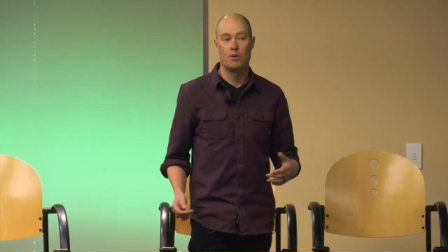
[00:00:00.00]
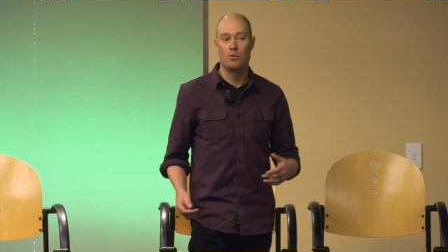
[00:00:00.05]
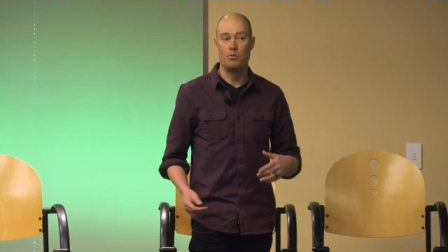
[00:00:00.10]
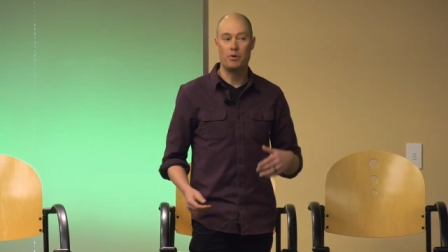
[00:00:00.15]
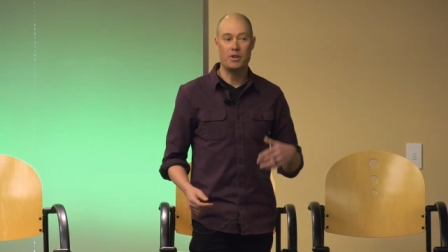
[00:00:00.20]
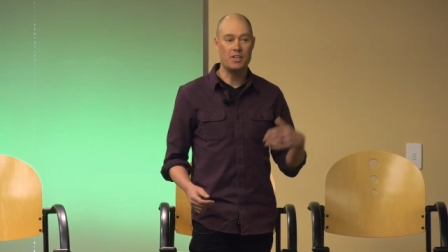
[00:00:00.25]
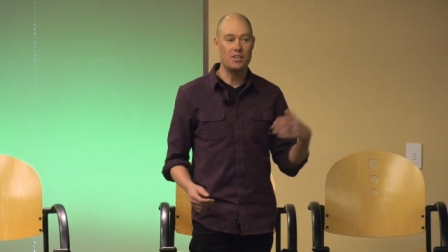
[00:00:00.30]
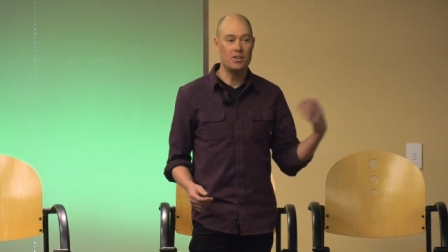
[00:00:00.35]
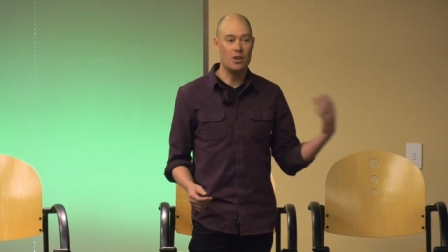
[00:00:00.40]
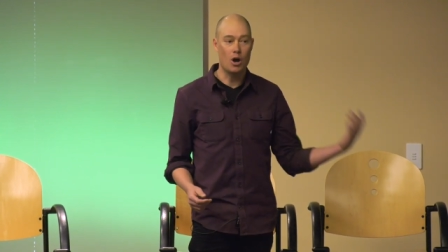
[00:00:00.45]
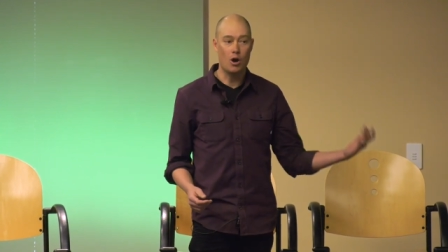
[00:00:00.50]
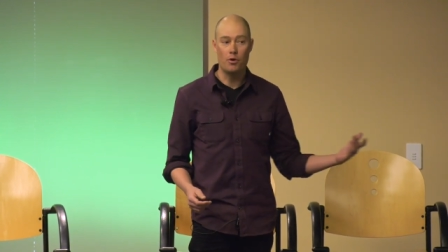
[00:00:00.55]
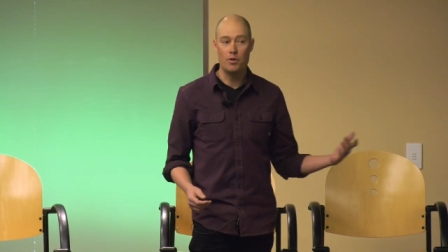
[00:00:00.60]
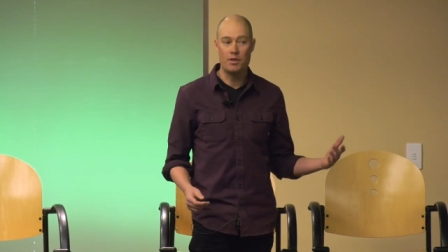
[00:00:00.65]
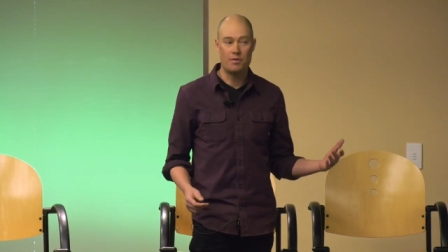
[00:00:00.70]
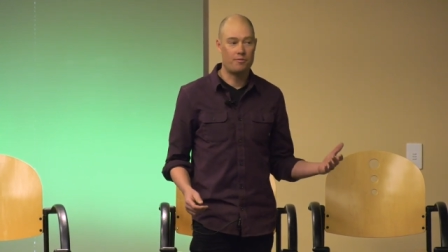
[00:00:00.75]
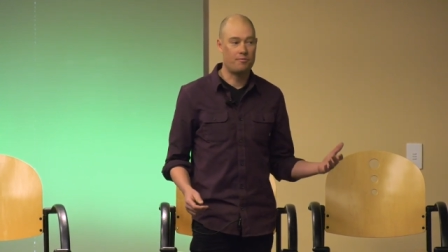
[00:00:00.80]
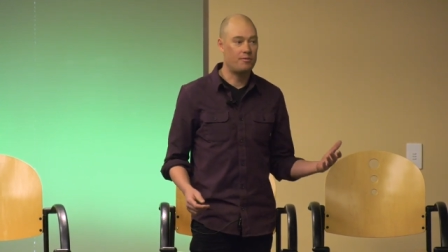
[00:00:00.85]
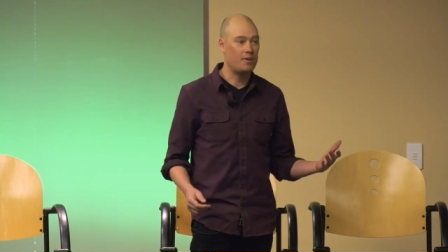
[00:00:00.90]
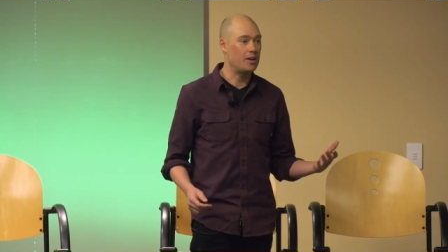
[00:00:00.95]
we know
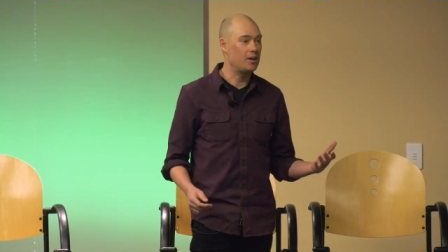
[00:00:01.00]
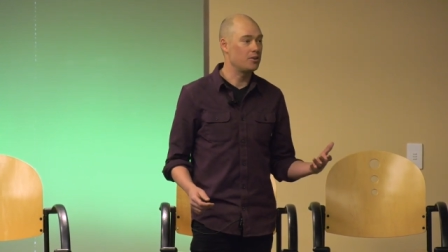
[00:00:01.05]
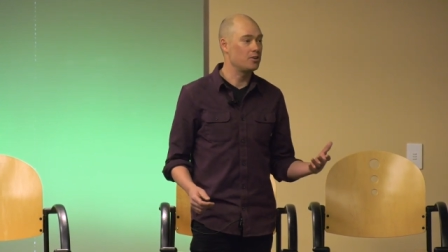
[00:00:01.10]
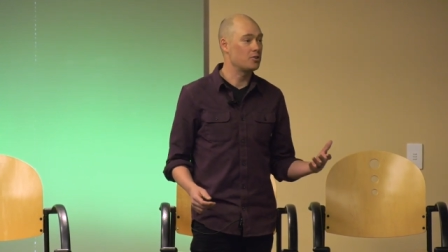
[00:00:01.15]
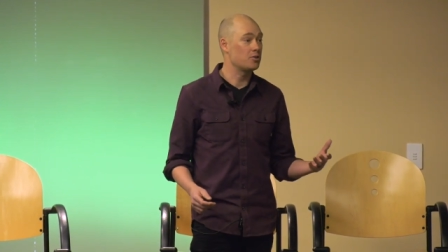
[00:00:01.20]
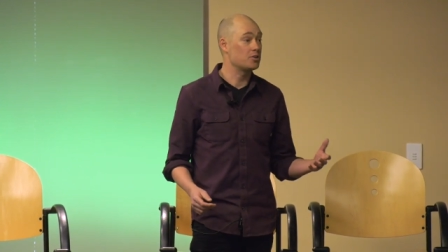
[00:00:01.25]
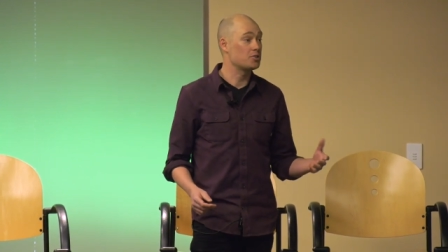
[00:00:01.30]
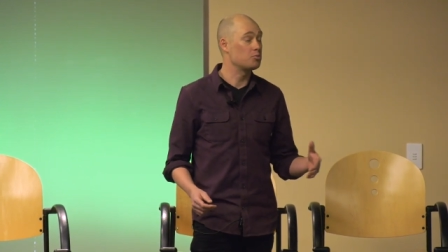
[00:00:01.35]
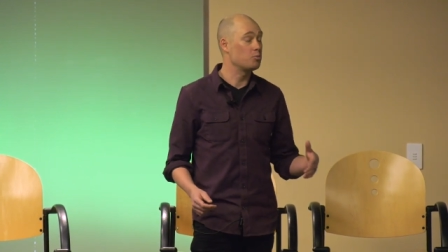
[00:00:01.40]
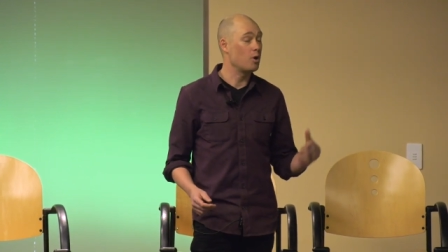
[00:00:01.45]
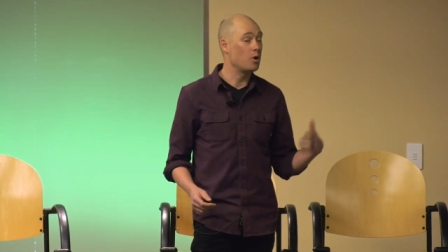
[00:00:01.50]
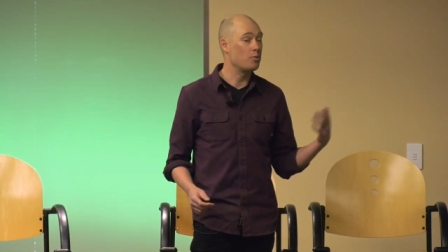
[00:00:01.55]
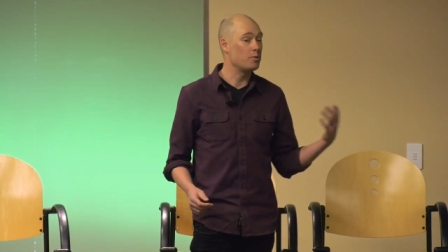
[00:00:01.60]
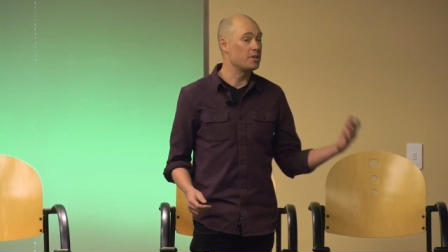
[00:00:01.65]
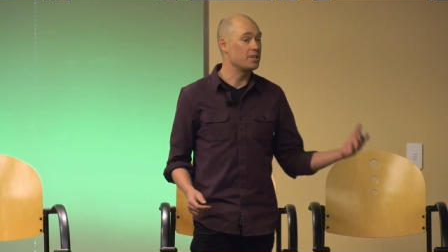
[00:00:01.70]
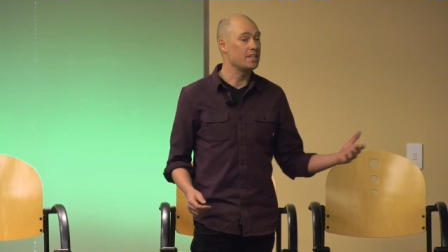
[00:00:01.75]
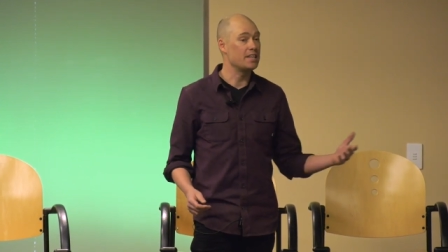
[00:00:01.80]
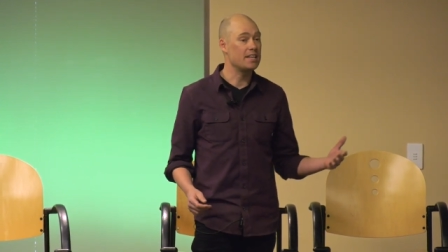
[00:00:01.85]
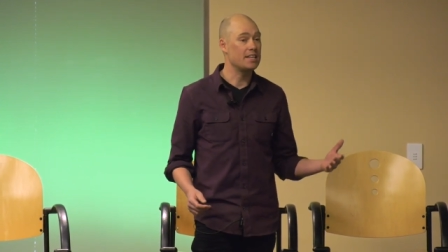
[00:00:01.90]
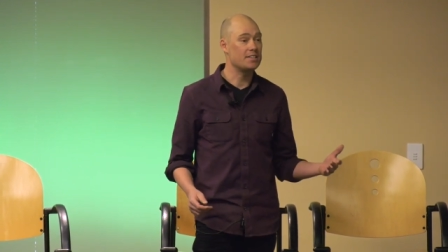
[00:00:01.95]
that failure is what
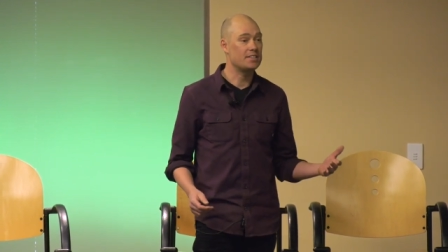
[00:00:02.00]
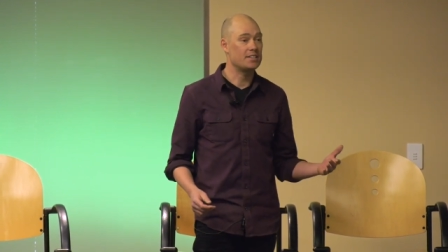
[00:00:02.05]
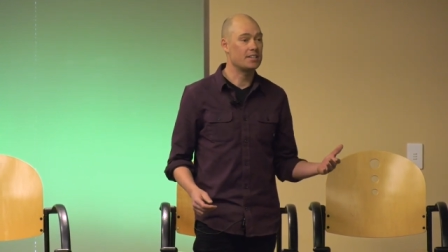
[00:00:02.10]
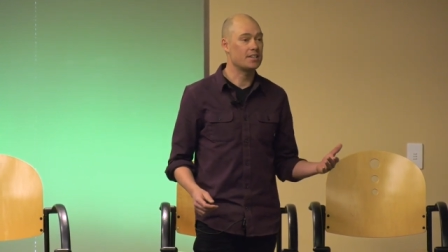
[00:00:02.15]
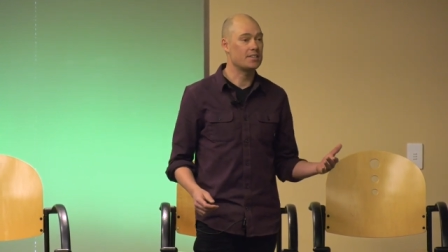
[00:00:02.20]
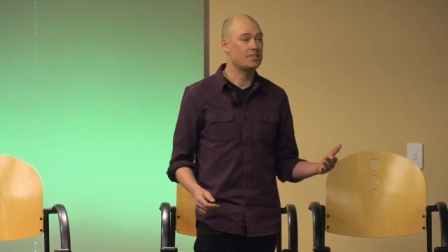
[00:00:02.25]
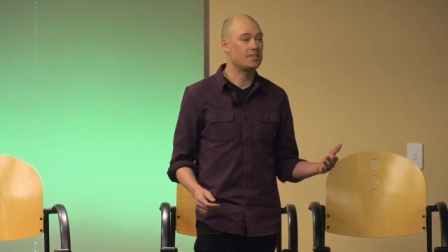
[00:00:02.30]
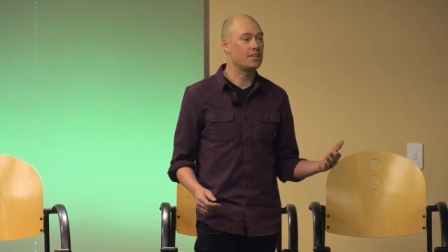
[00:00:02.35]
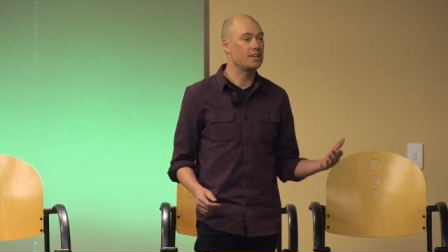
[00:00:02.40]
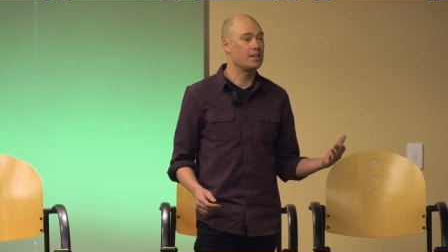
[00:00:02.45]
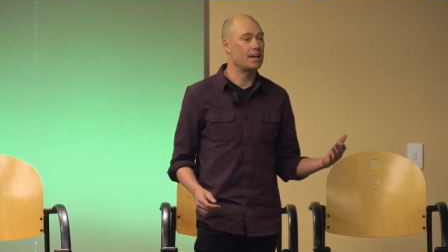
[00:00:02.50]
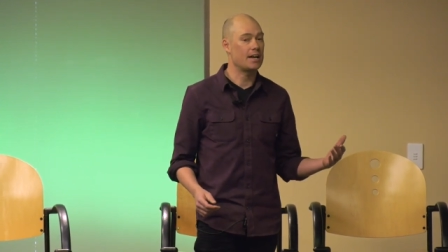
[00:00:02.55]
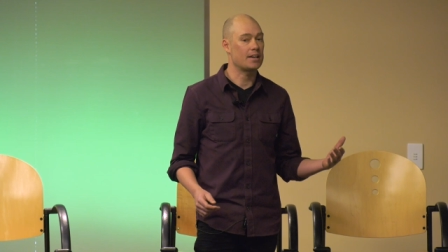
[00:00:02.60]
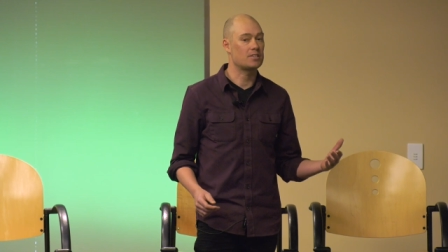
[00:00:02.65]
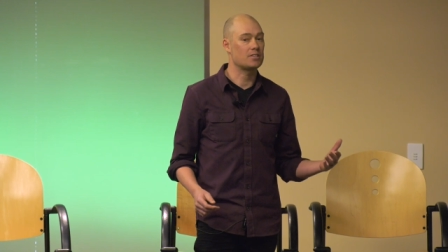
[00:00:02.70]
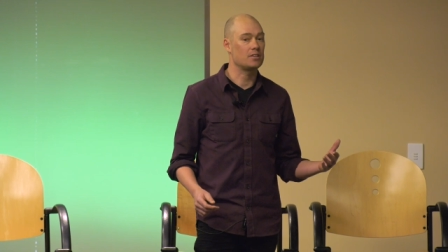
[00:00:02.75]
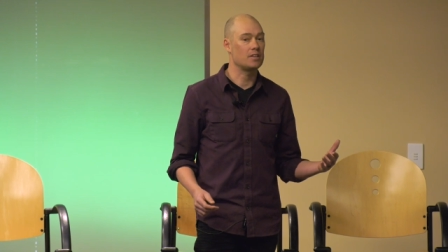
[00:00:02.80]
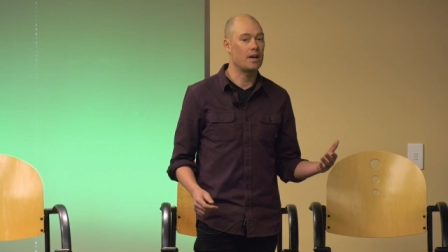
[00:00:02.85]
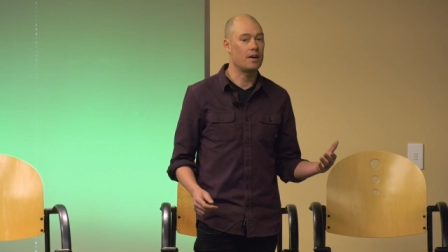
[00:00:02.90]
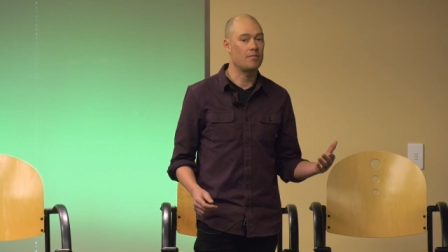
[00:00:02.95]
we need to get to the
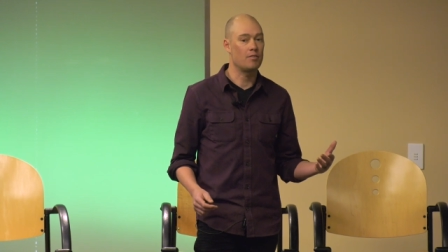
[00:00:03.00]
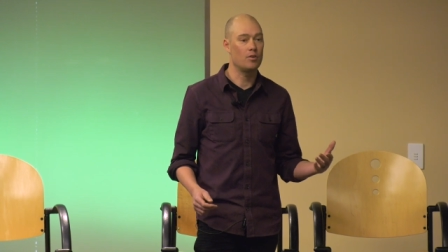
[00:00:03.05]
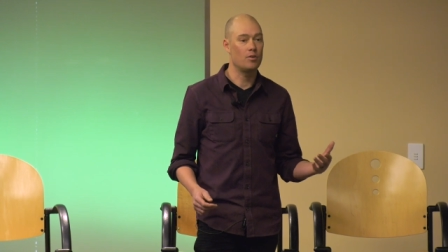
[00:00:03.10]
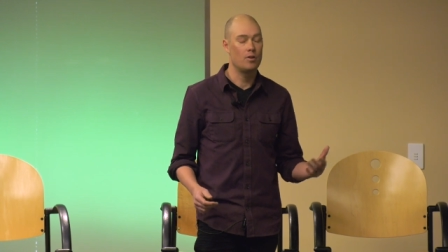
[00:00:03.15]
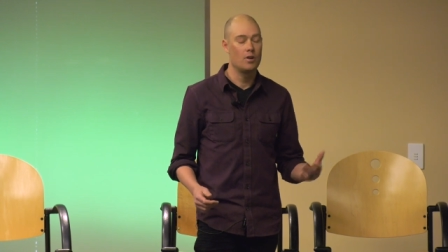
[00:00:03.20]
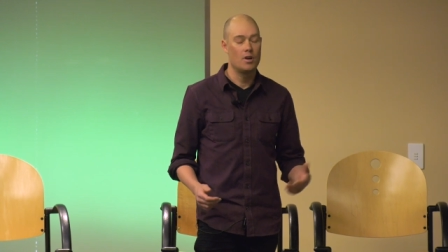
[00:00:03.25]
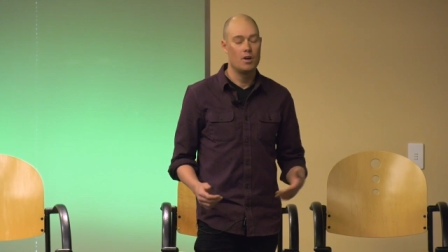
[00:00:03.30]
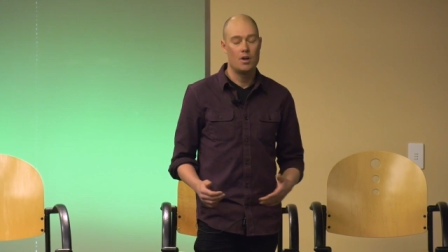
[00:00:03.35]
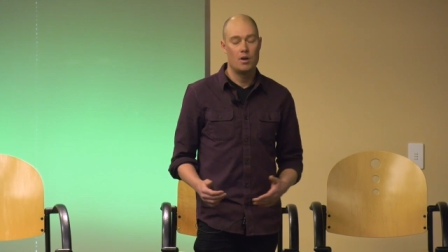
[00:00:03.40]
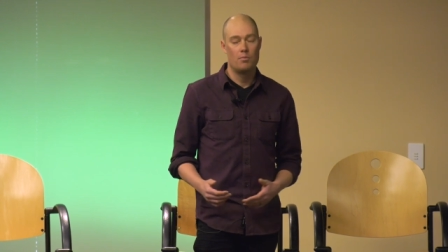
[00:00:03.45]
next level,